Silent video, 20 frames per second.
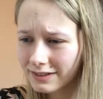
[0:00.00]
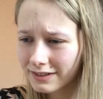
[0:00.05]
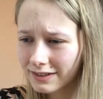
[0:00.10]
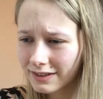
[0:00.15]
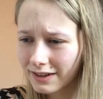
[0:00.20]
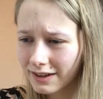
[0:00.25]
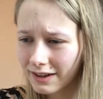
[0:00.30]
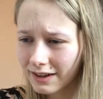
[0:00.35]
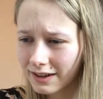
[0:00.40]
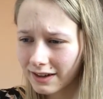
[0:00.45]

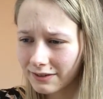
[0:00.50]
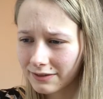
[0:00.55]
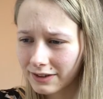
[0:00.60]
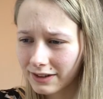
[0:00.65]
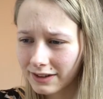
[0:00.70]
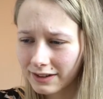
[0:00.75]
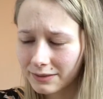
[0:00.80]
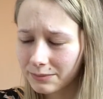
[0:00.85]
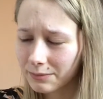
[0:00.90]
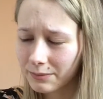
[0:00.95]
I think
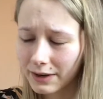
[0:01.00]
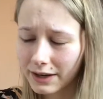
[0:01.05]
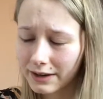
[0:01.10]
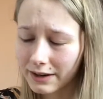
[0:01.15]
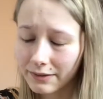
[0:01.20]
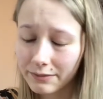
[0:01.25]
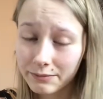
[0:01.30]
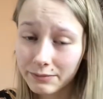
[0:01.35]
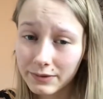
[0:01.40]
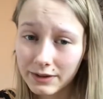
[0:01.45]
it might have
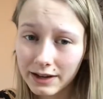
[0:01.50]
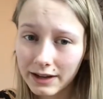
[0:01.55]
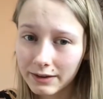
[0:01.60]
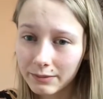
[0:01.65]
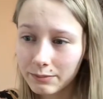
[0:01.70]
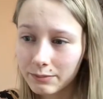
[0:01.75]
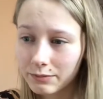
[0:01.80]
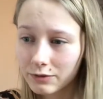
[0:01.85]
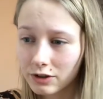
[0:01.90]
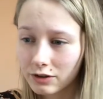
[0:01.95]
like
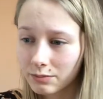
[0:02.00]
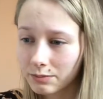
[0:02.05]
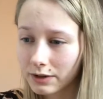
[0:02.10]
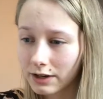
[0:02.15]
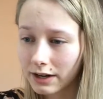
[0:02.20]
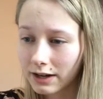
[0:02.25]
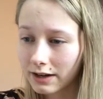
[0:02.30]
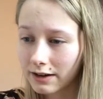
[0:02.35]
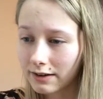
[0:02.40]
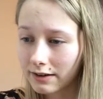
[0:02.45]
just been a
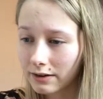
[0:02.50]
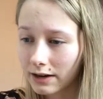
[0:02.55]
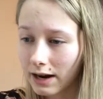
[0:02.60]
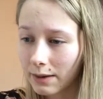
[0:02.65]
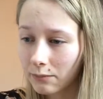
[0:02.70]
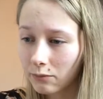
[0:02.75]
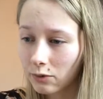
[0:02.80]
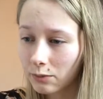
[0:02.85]
hidden camera,